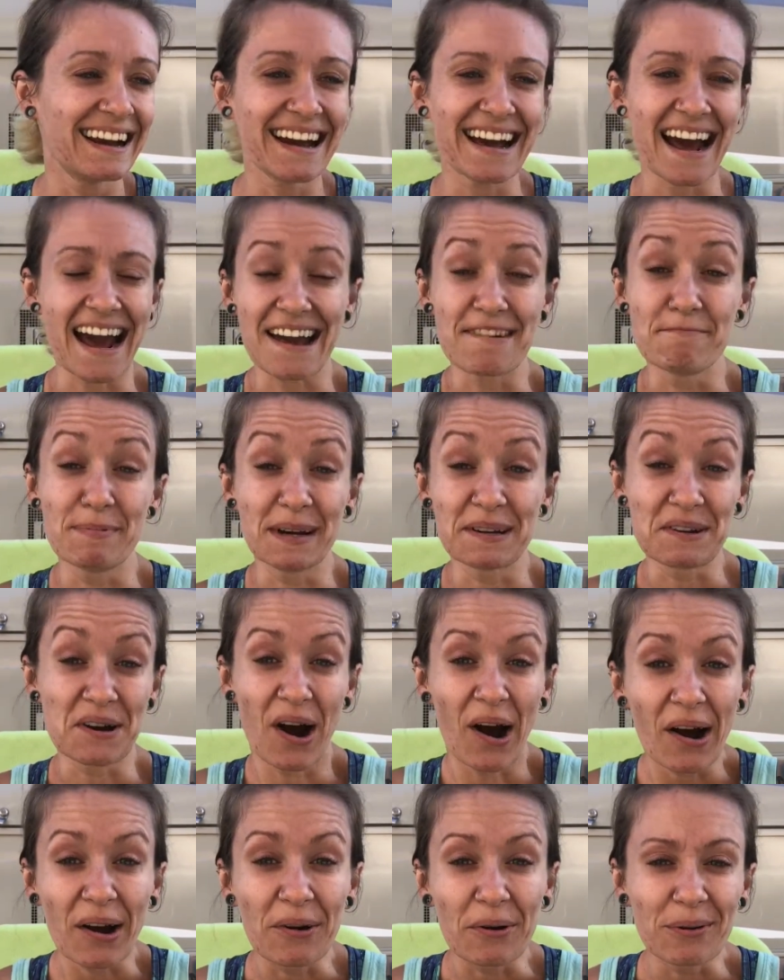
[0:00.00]
I've been
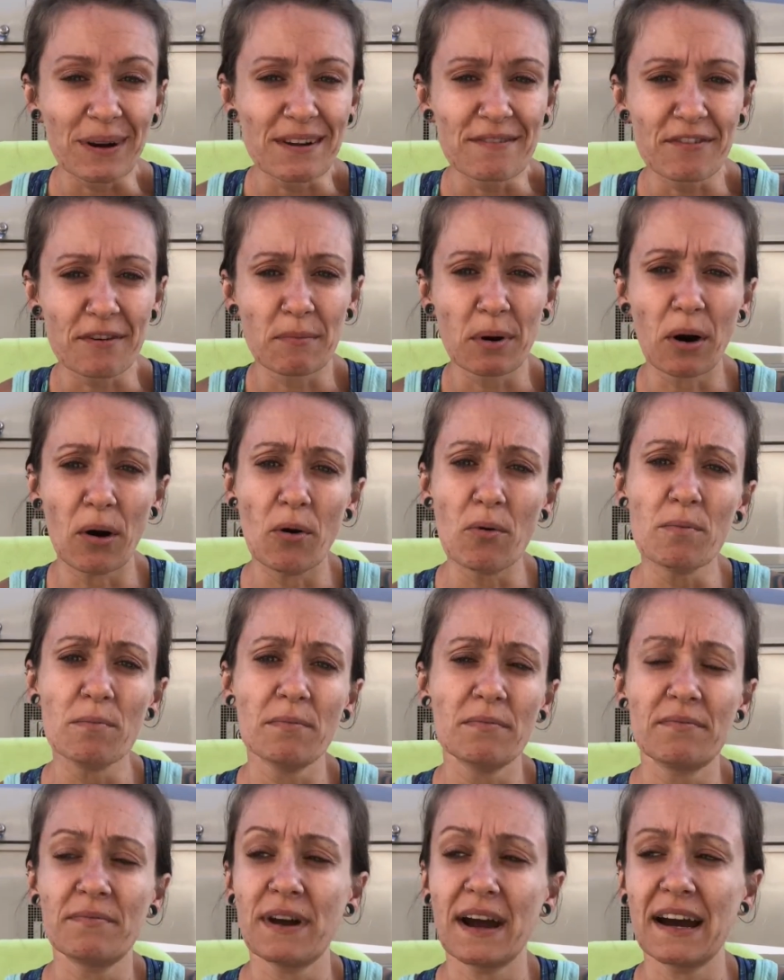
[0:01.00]
gone away from
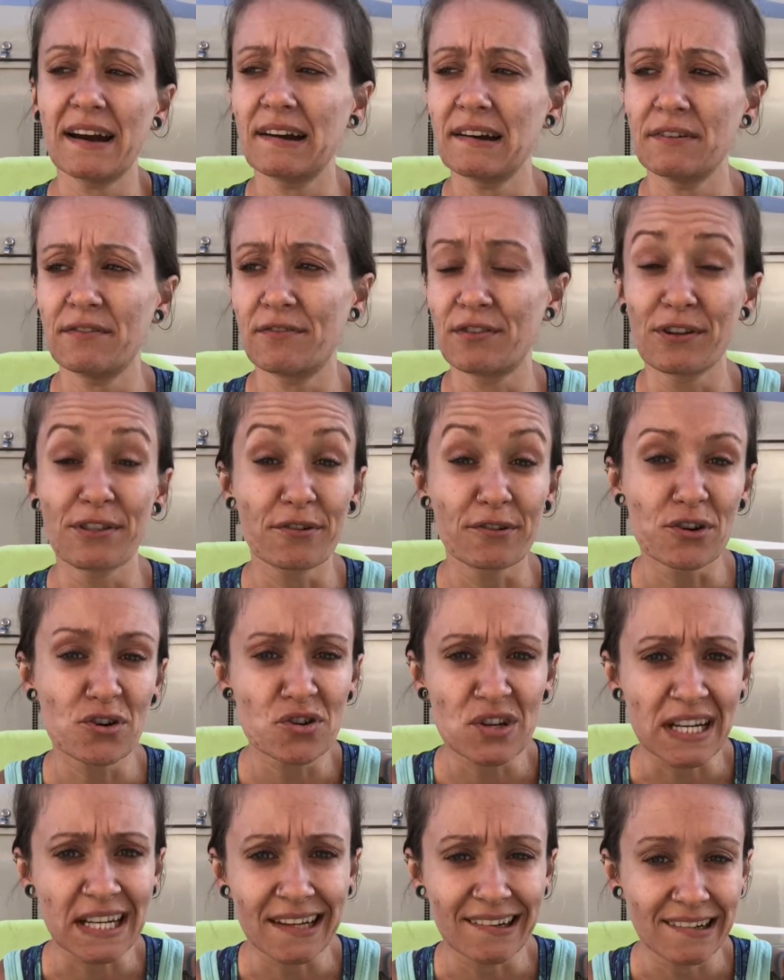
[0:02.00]
home for
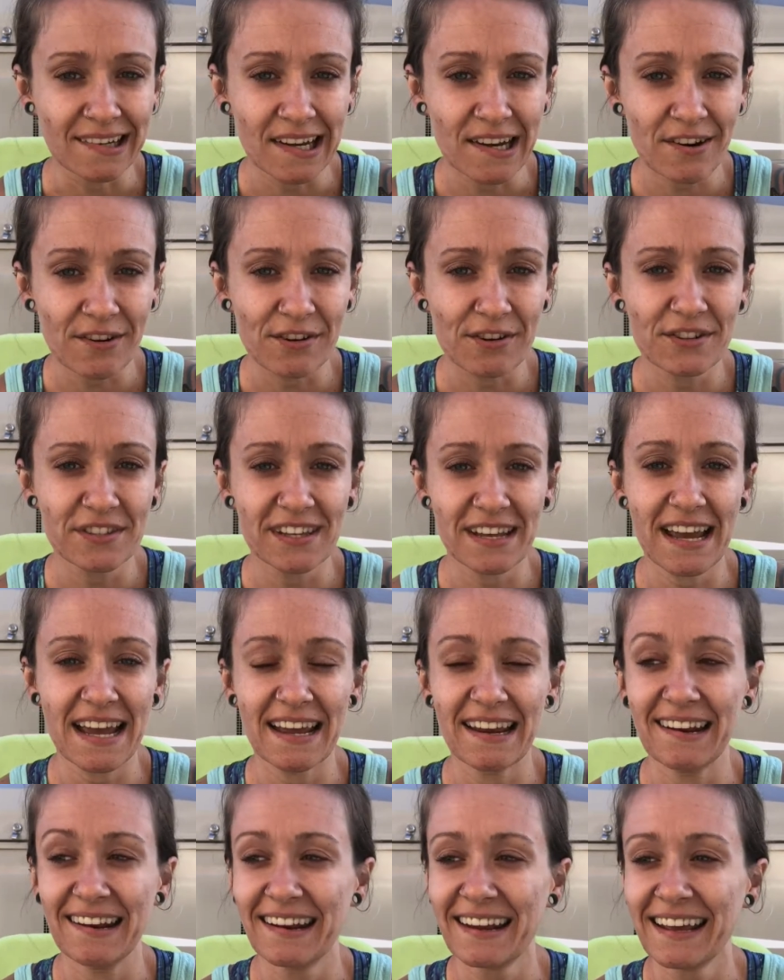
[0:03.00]
13 years,
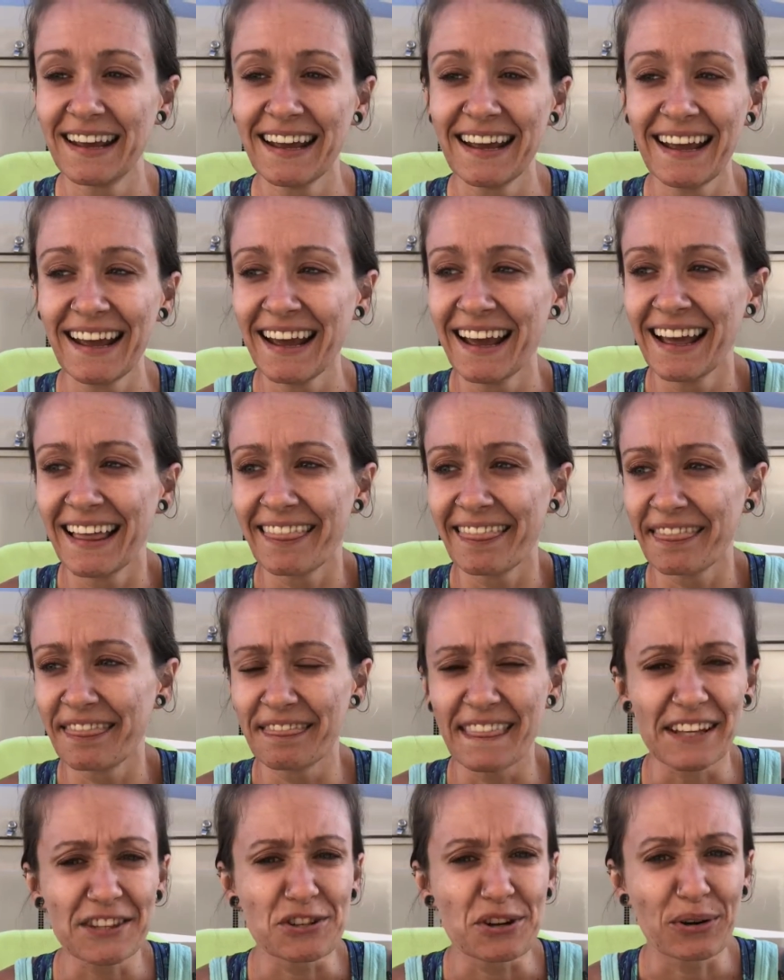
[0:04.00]
and
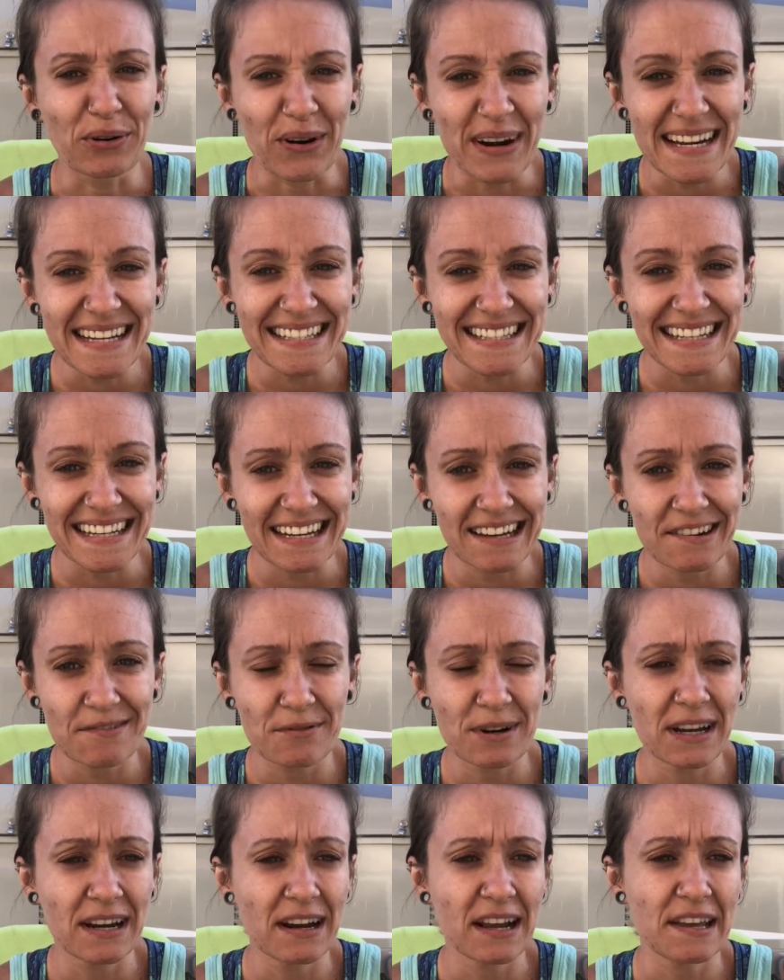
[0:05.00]
that's crazy
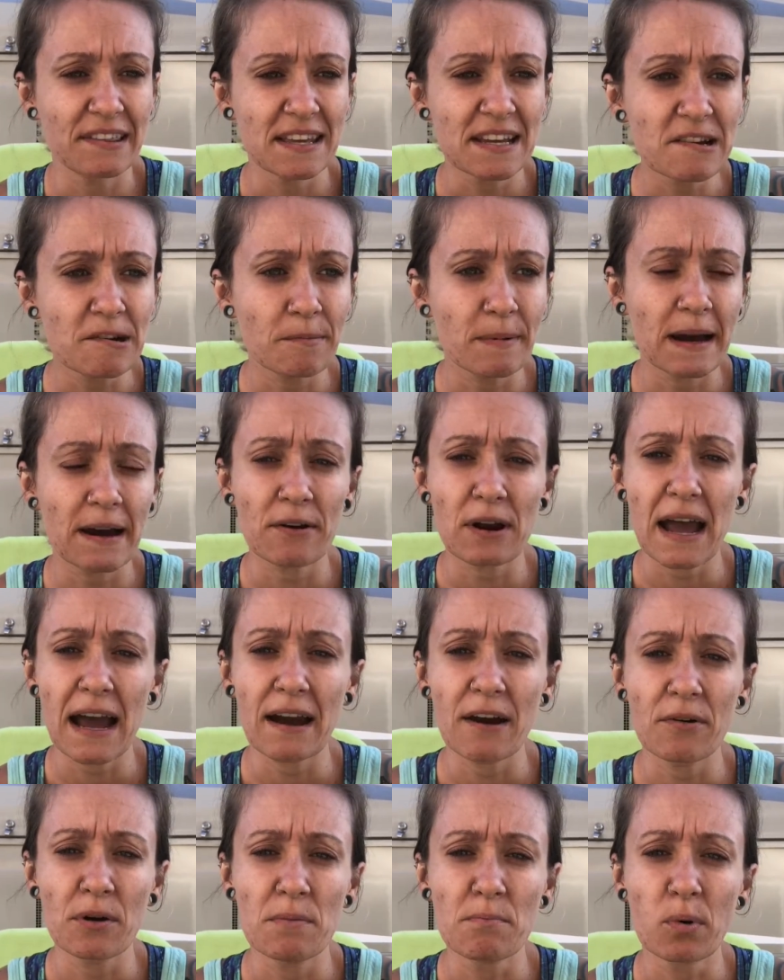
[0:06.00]
when I think about
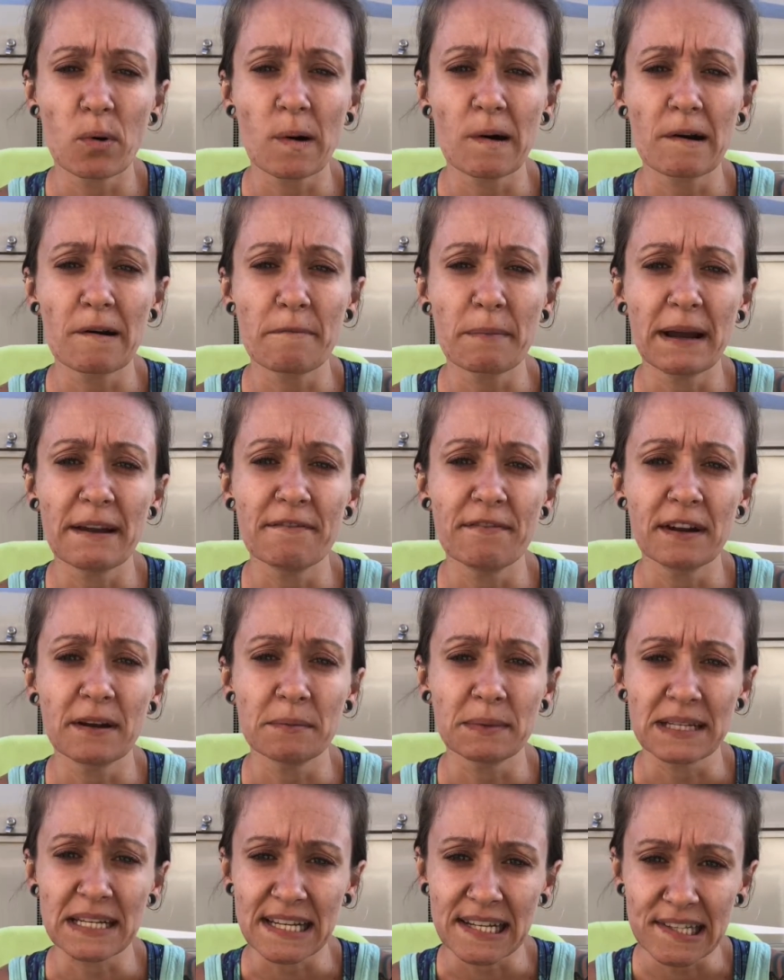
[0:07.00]
how important my
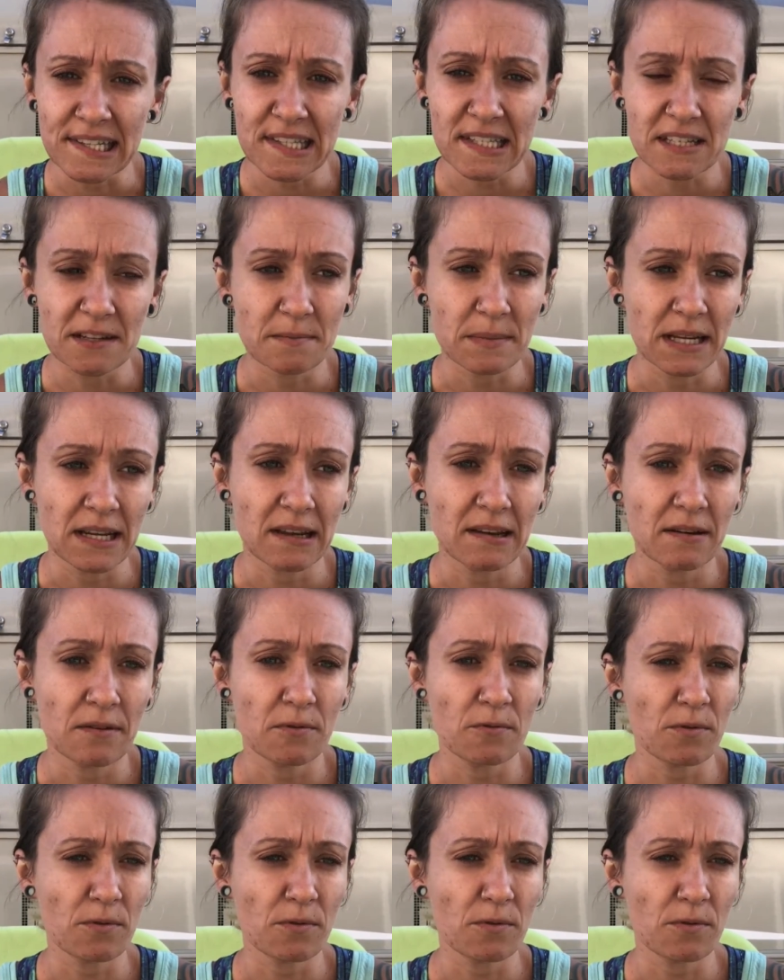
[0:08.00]
family is to me.